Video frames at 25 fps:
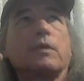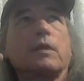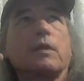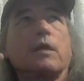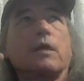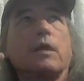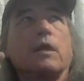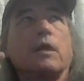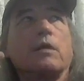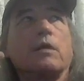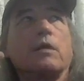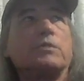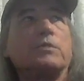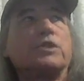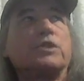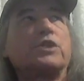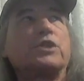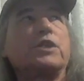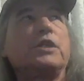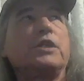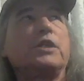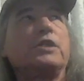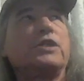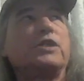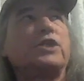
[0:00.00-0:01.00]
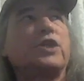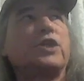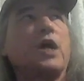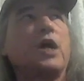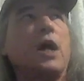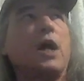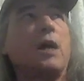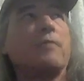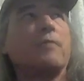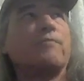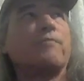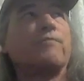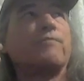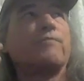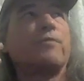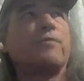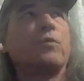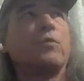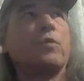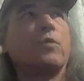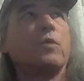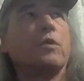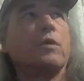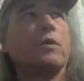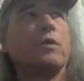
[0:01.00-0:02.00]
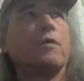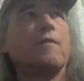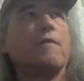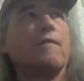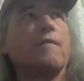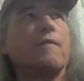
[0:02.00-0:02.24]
a machine shop for